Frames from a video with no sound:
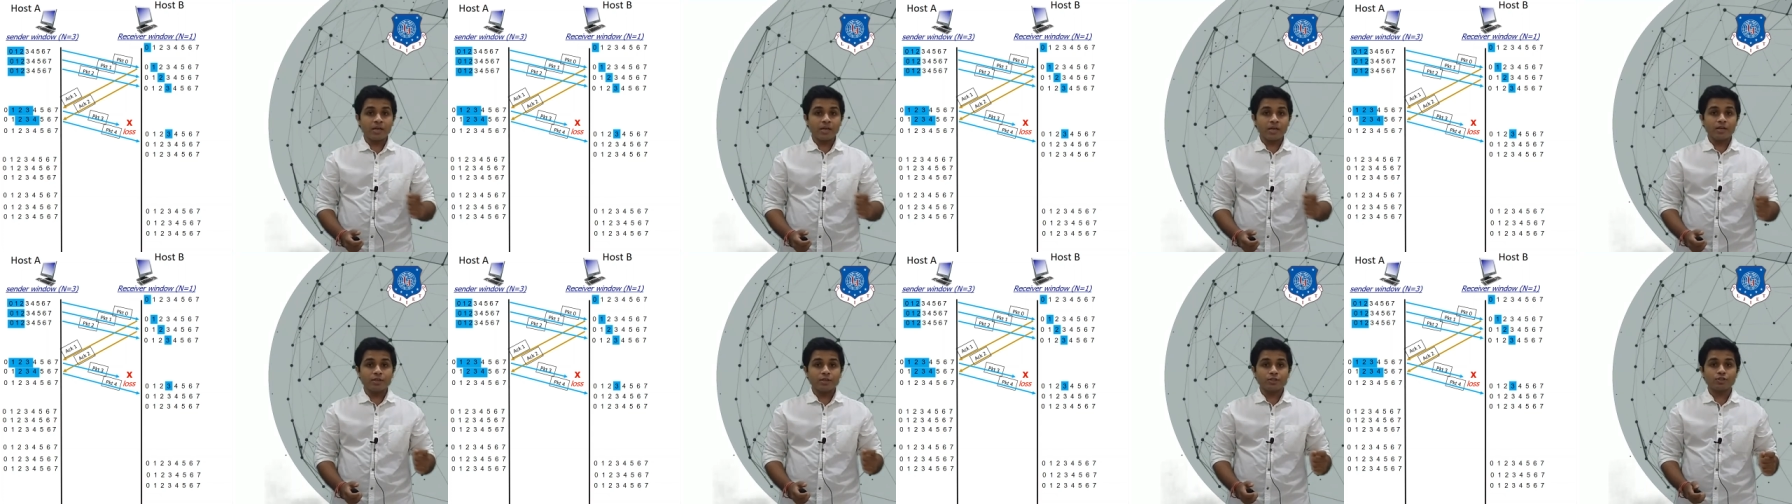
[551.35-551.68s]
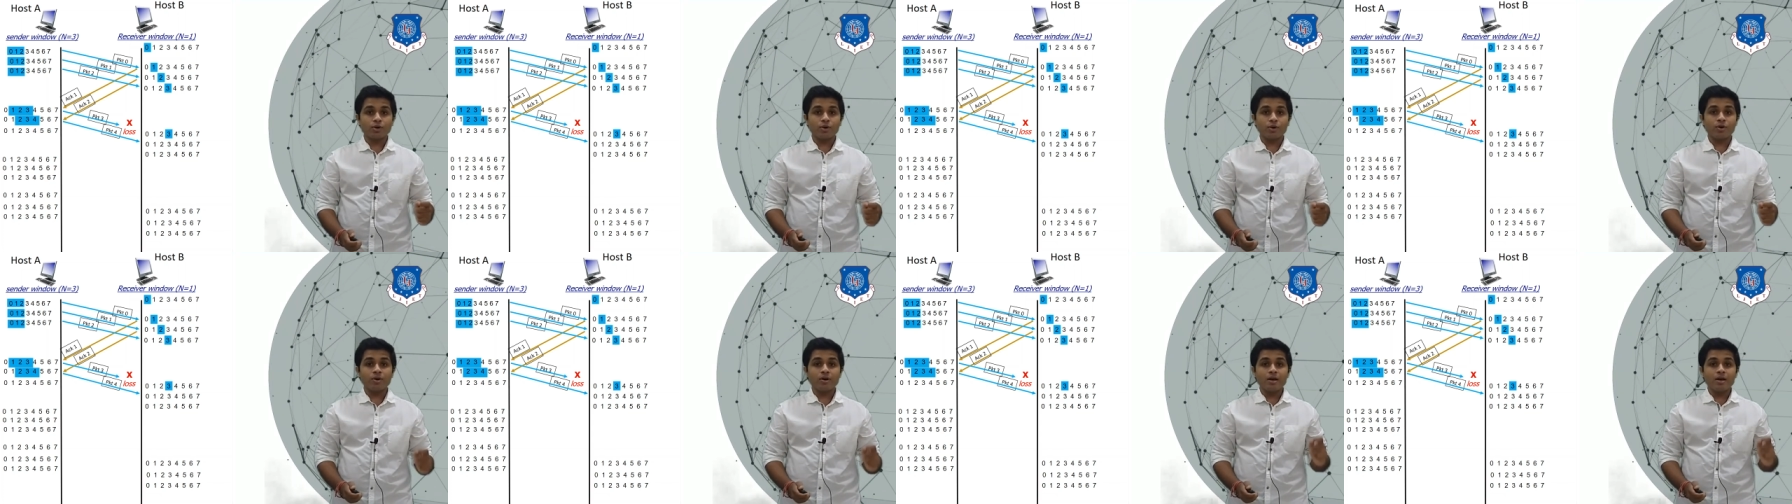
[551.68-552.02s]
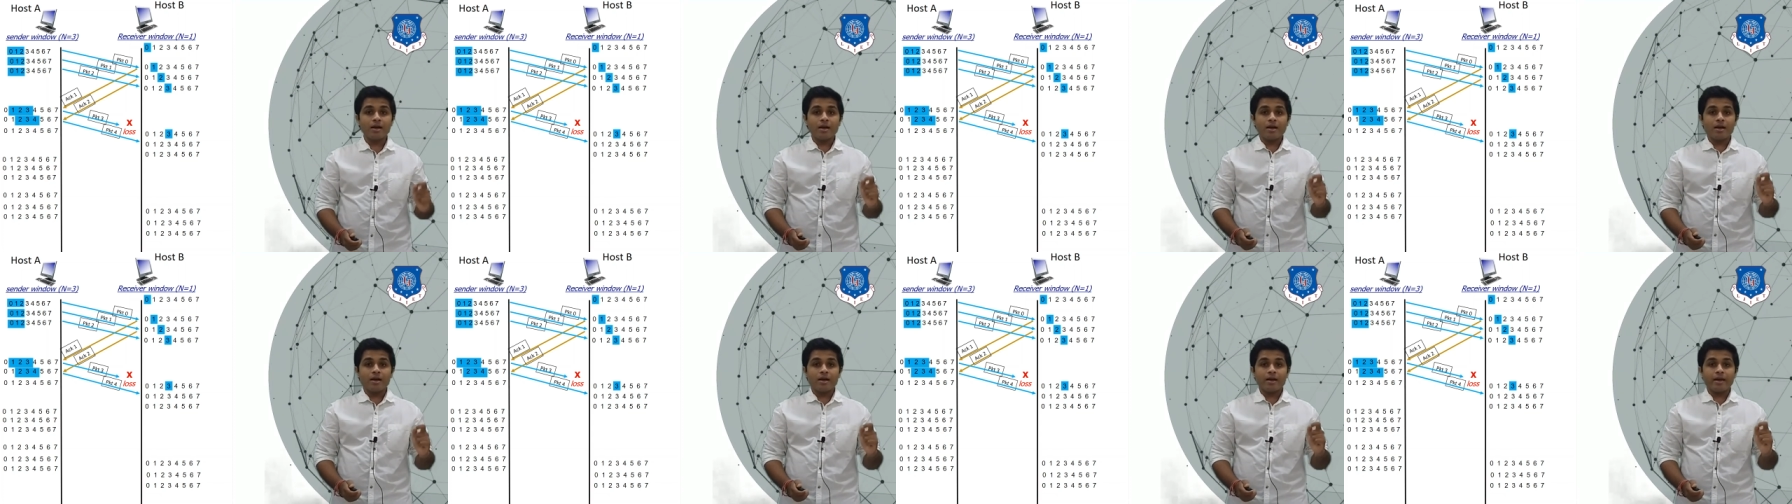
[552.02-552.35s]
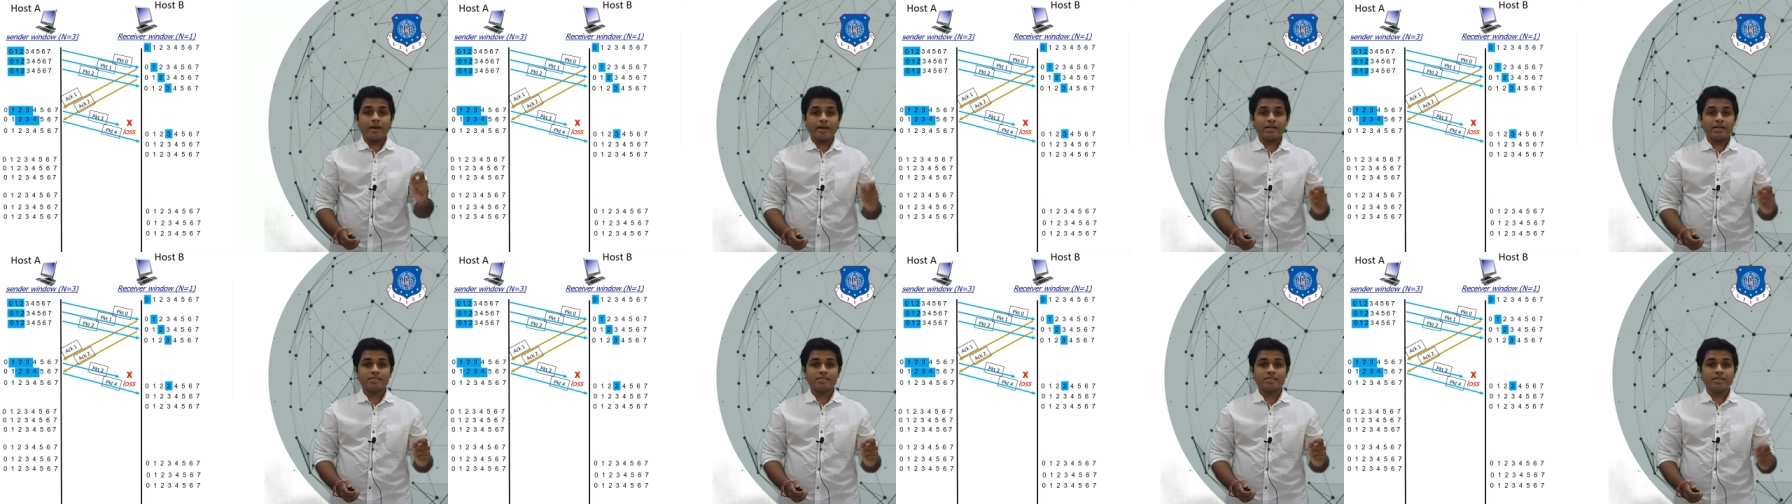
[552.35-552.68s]
So
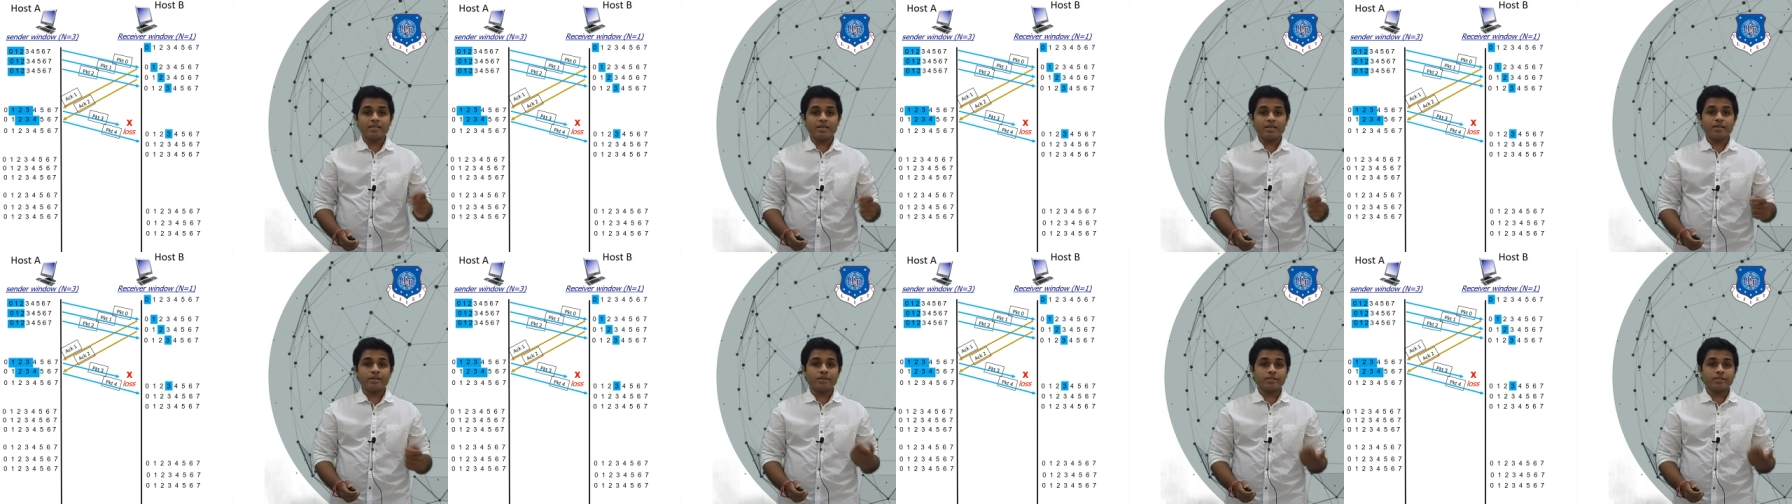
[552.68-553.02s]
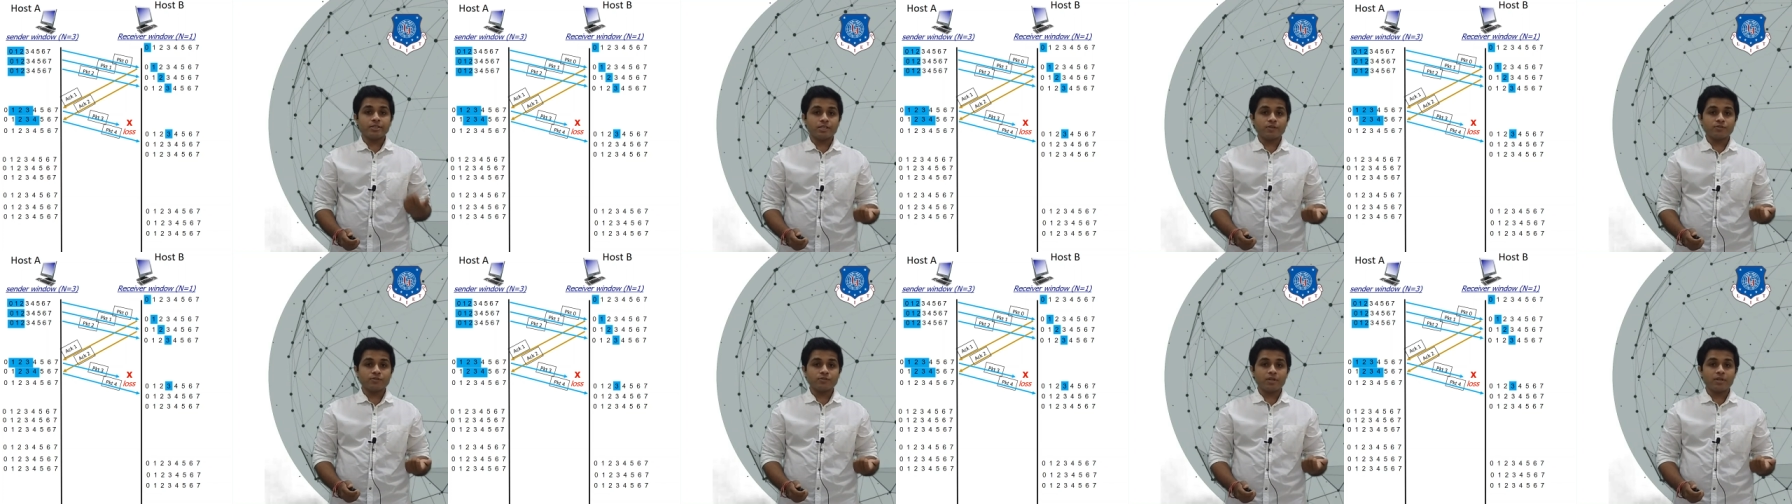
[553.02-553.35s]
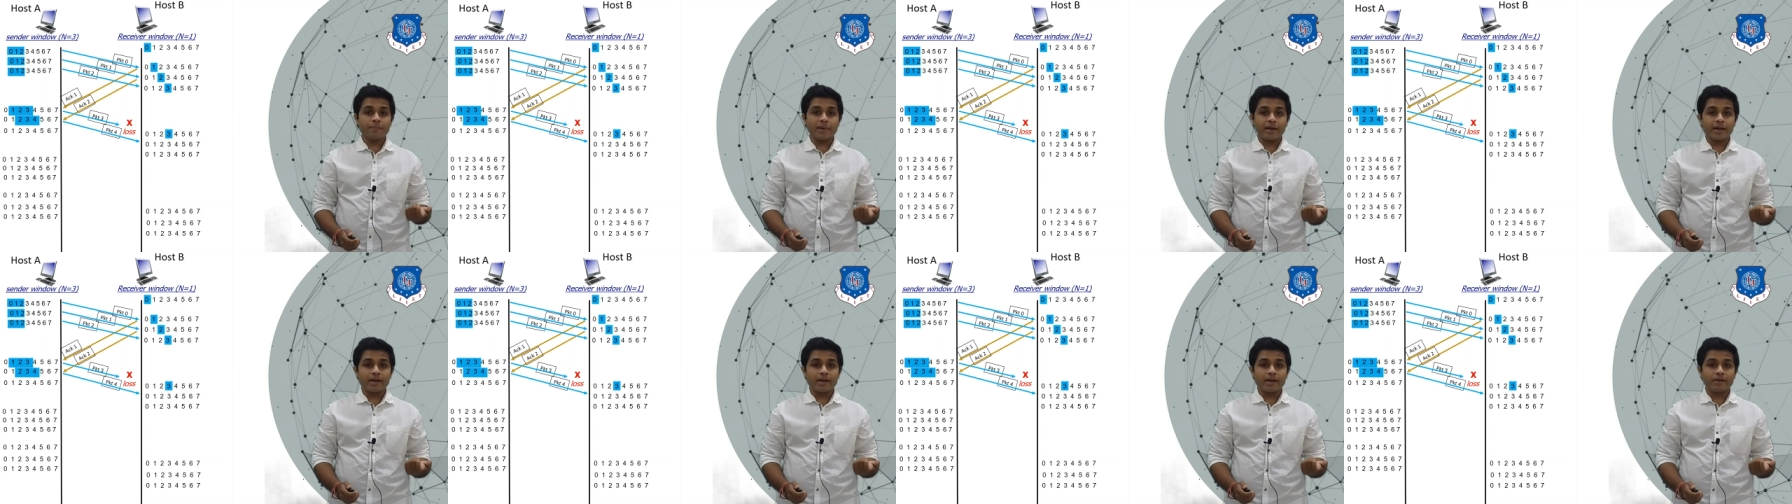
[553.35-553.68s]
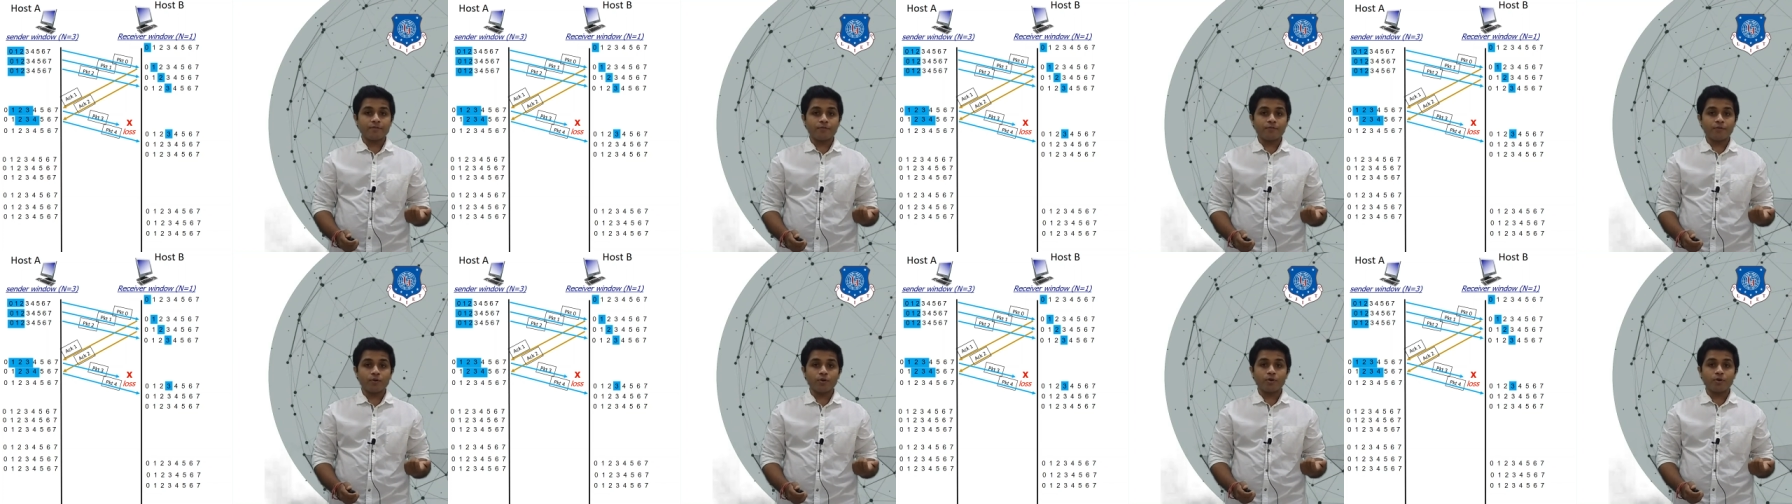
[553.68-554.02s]
as it receives the packet
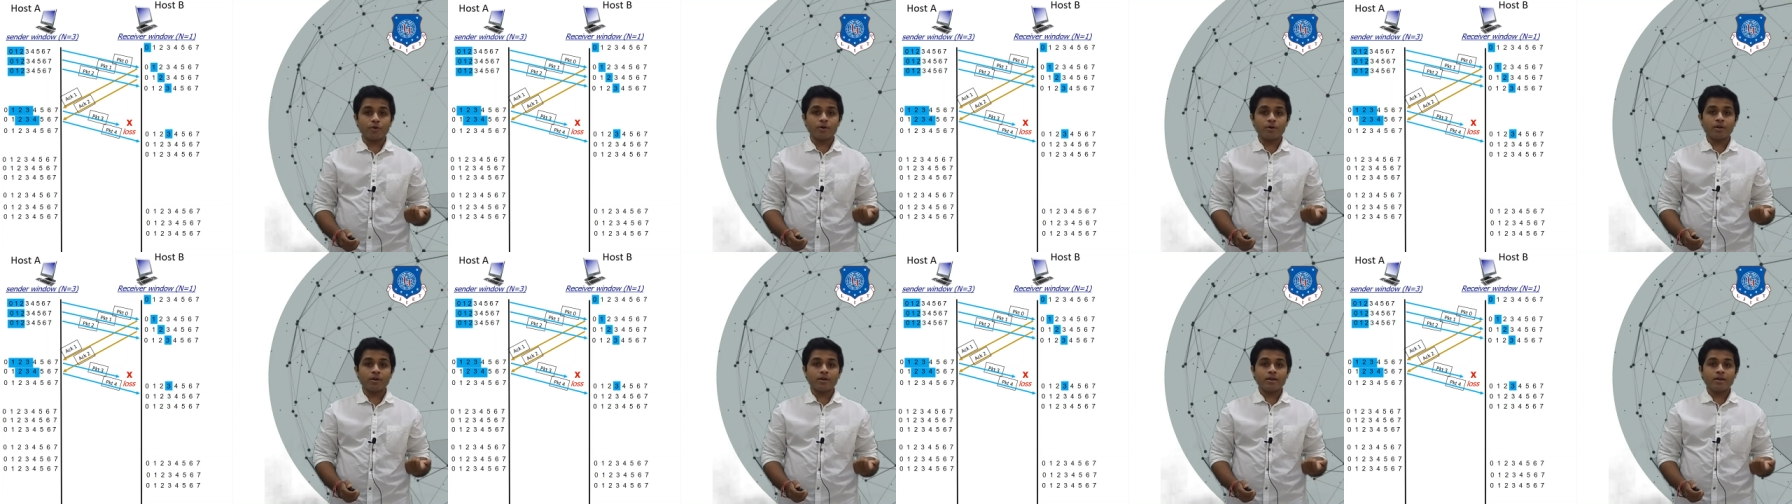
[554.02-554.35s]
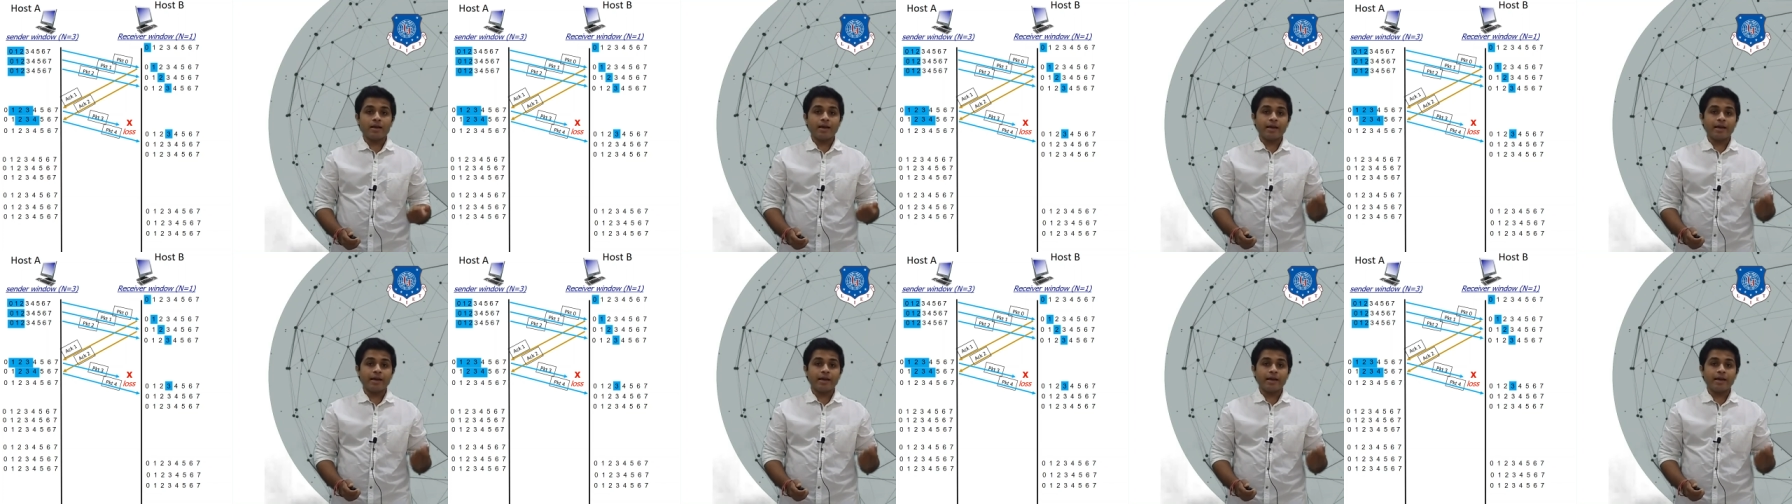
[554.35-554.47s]
4